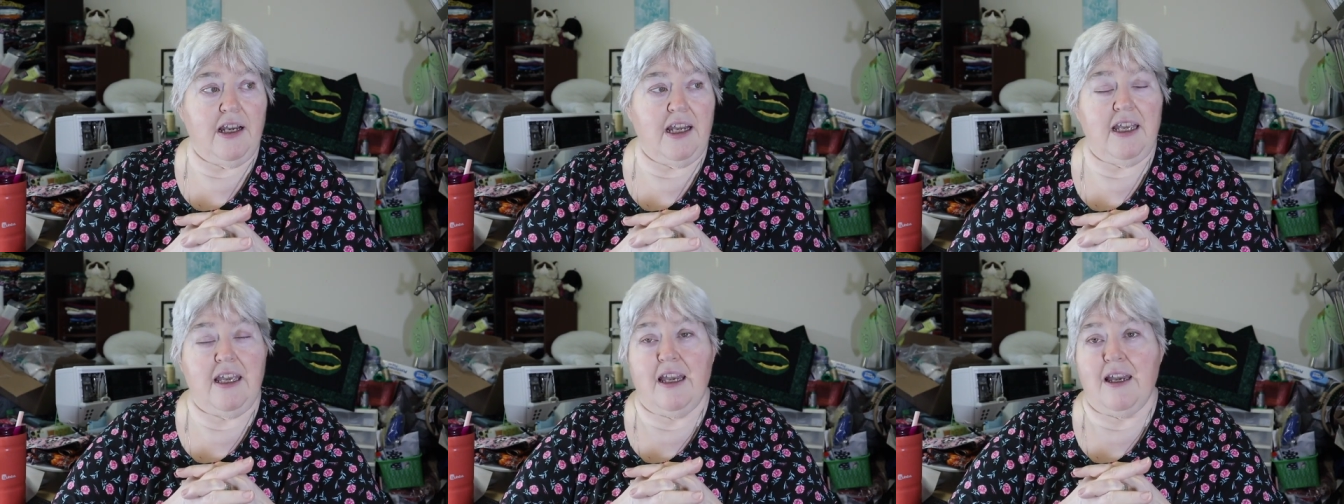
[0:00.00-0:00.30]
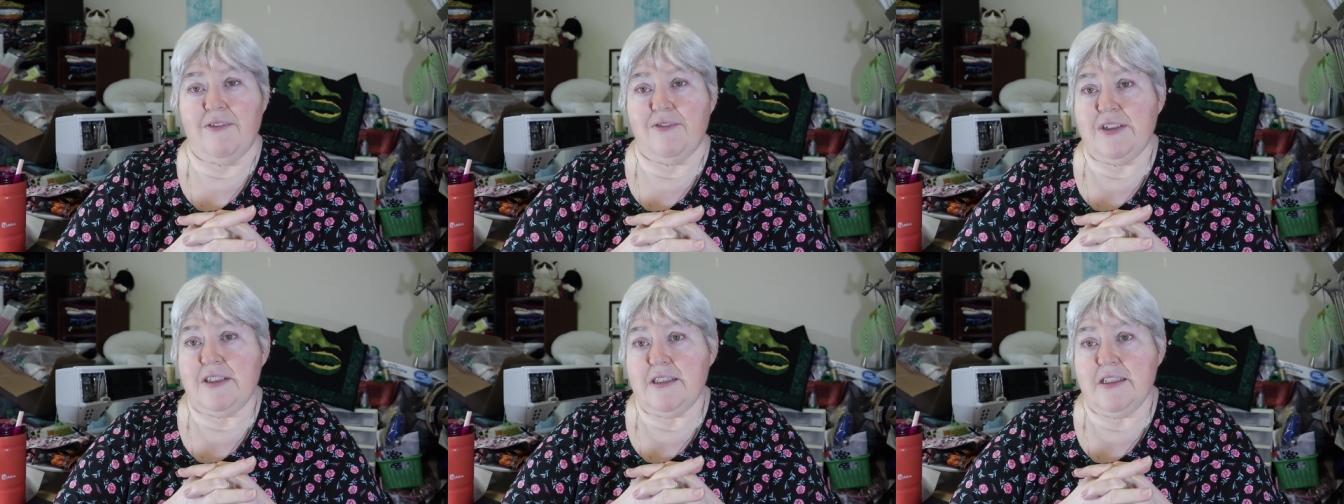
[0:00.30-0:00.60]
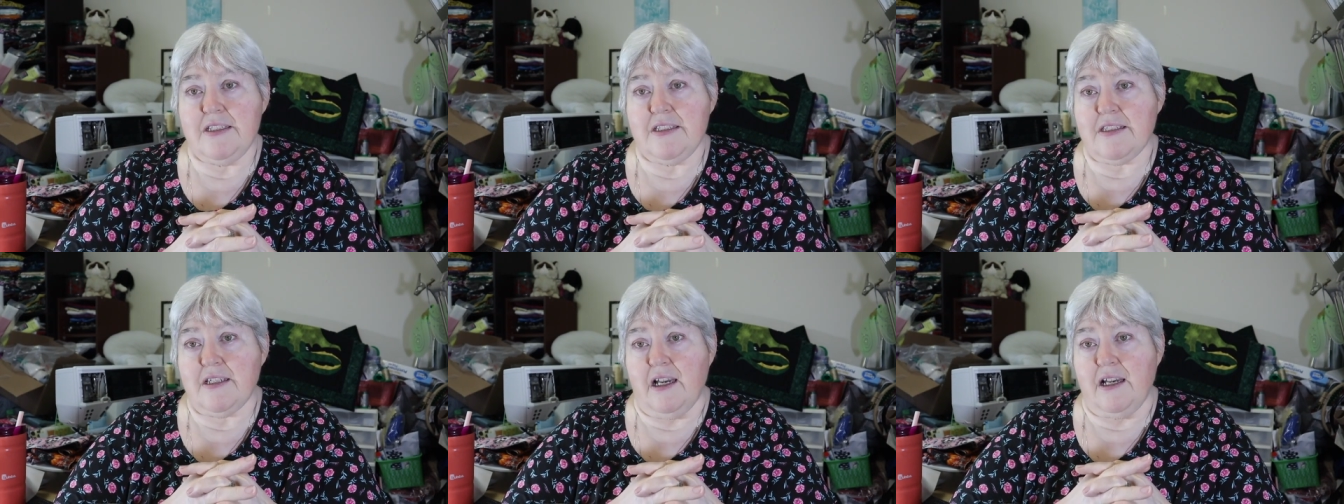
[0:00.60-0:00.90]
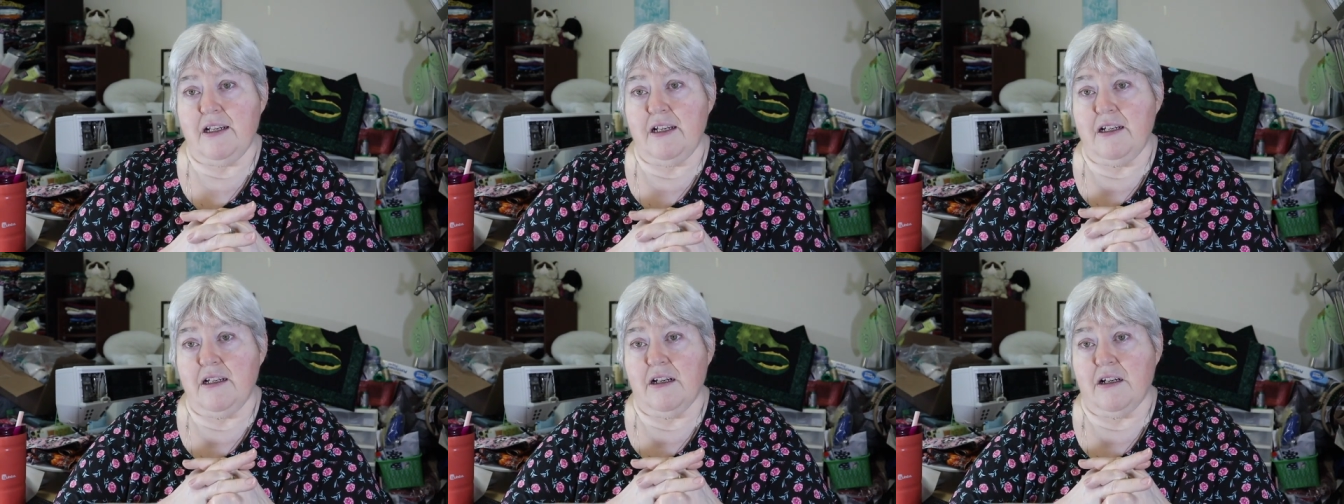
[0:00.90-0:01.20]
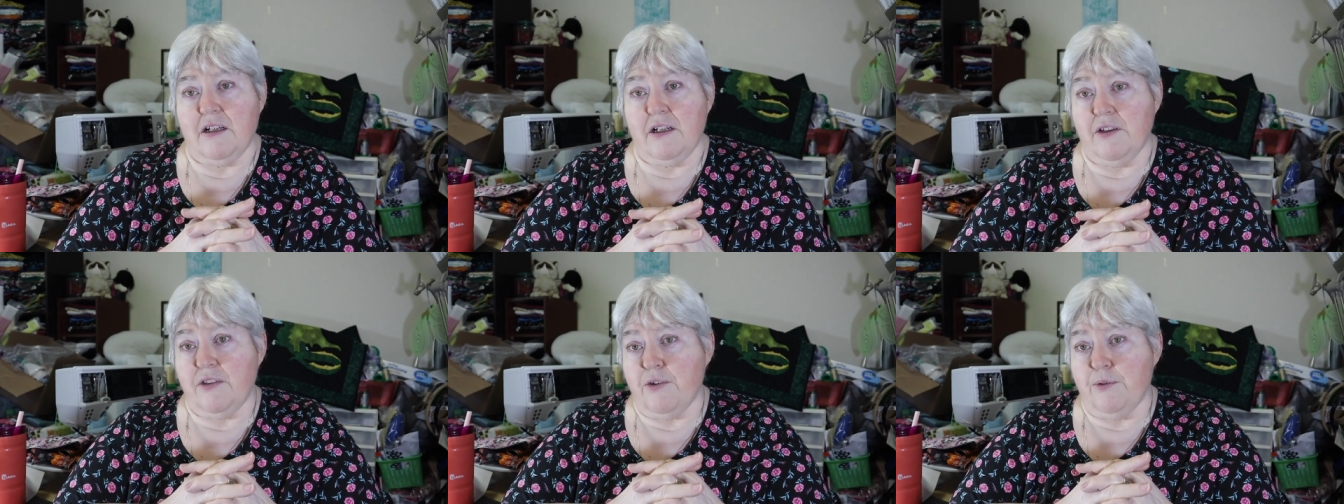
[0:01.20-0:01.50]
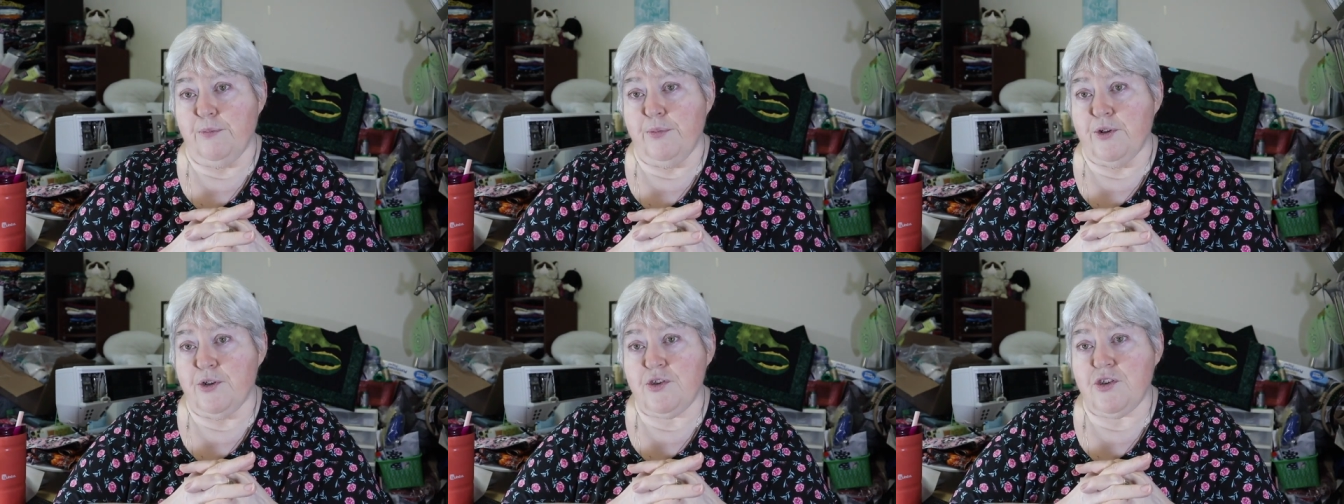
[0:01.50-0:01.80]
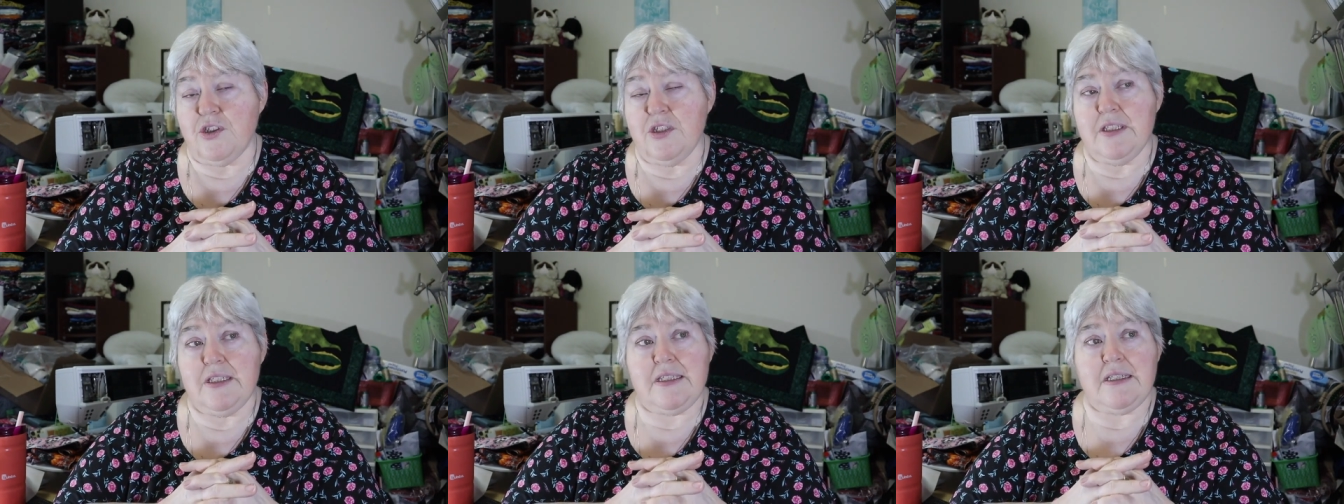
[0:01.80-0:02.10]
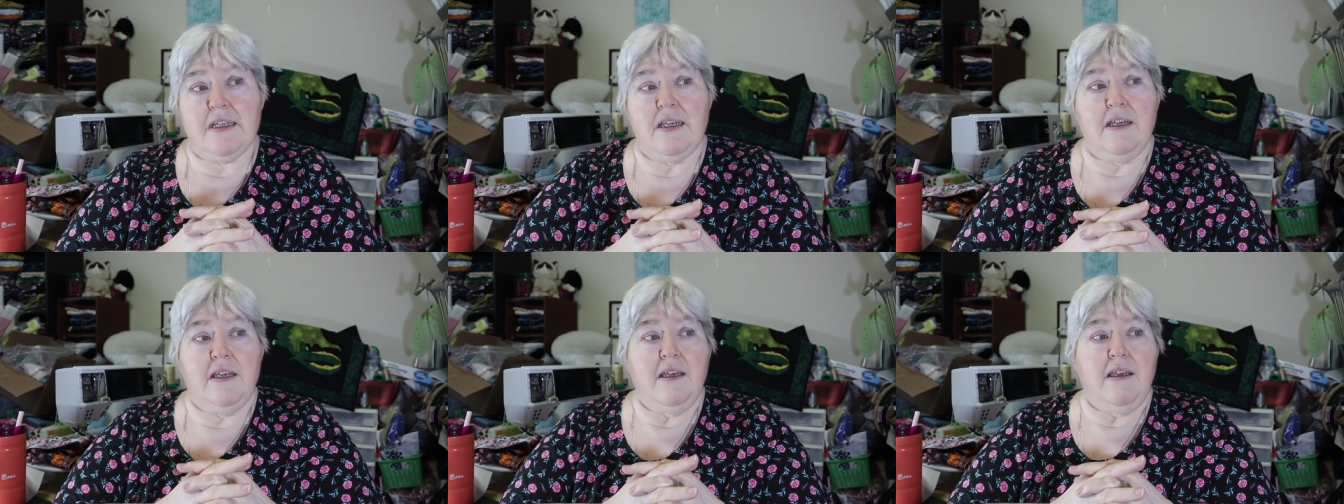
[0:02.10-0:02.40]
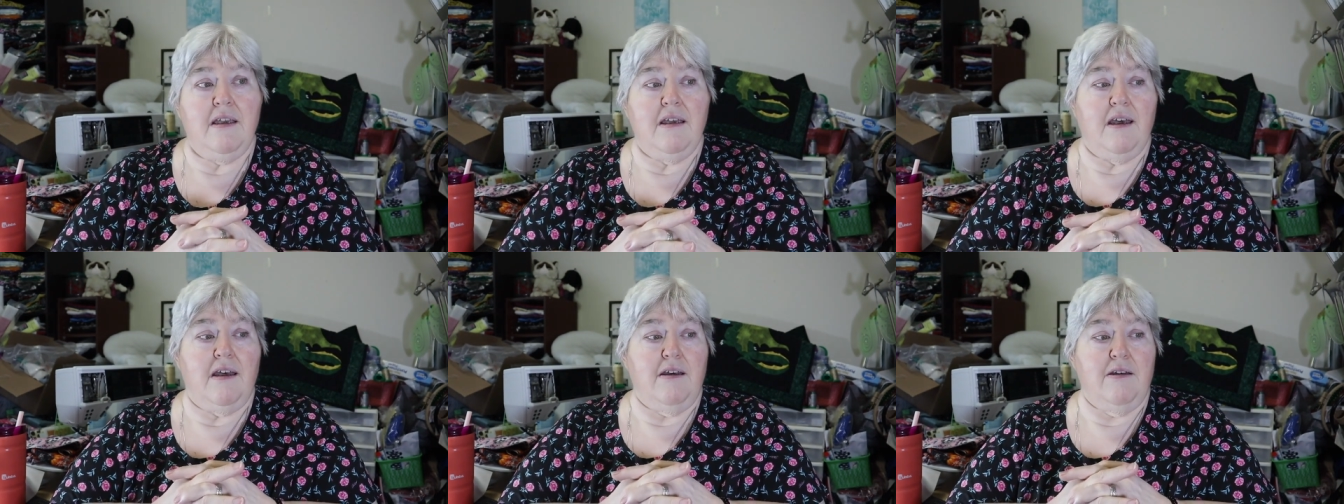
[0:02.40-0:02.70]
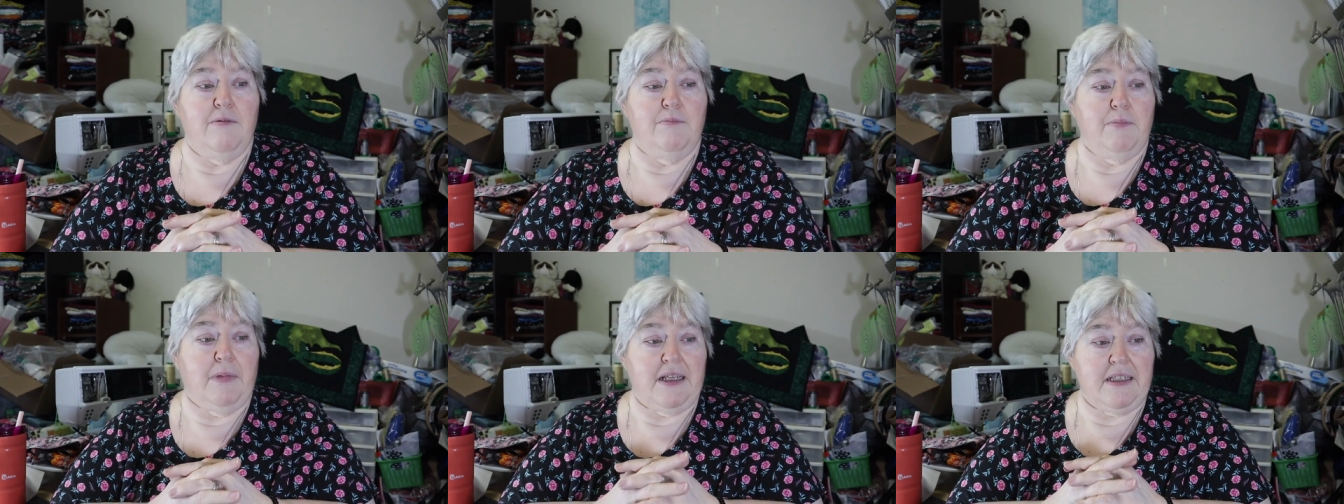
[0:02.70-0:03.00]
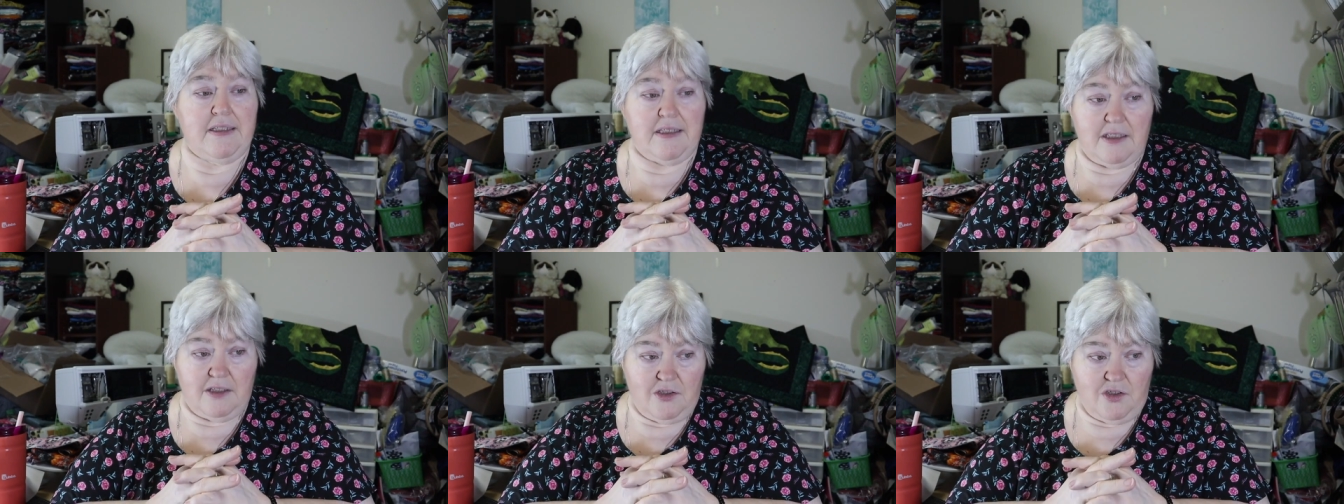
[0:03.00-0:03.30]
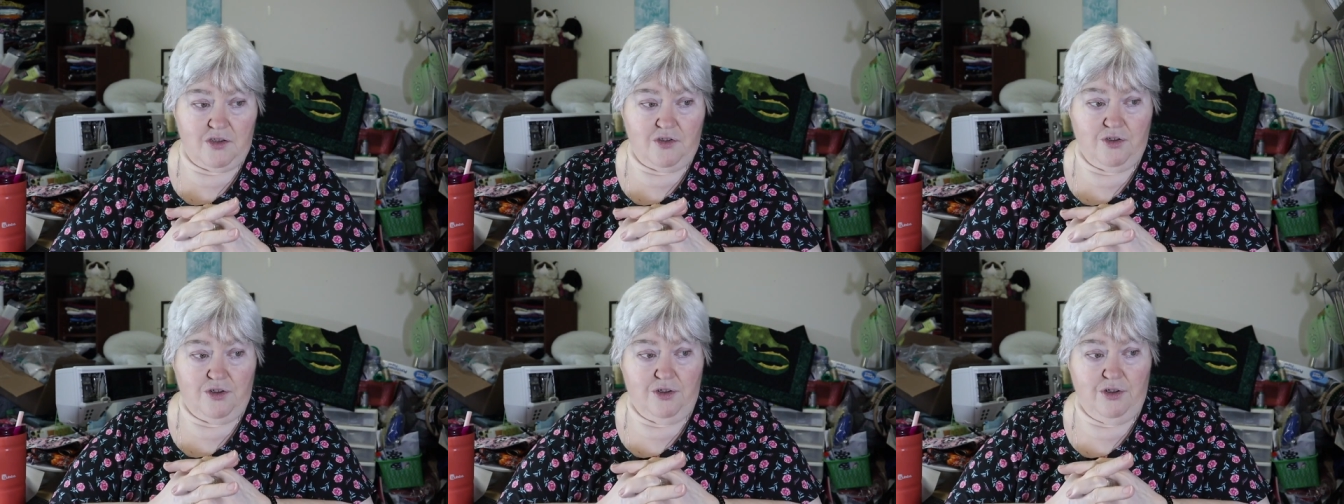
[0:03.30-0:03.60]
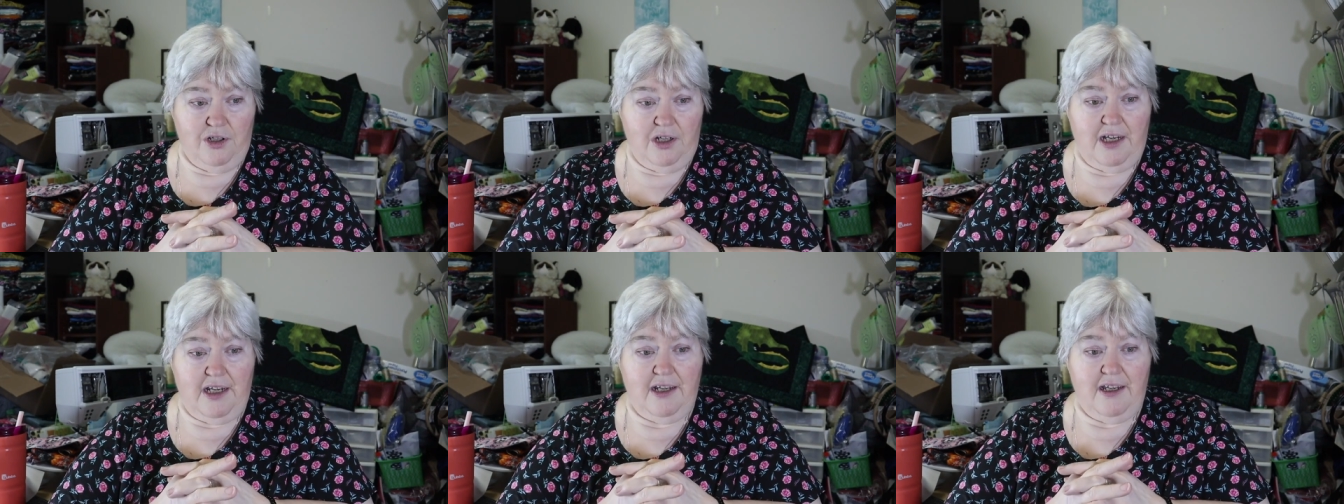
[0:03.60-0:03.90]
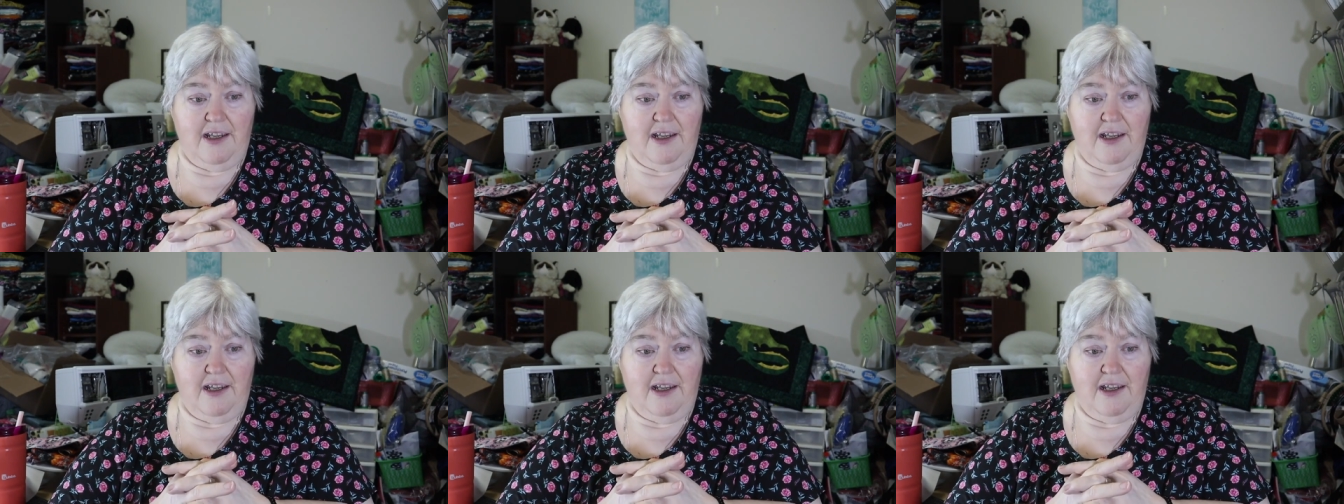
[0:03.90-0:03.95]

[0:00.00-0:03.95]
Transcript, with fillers: I haven't decided on other bushes. My sister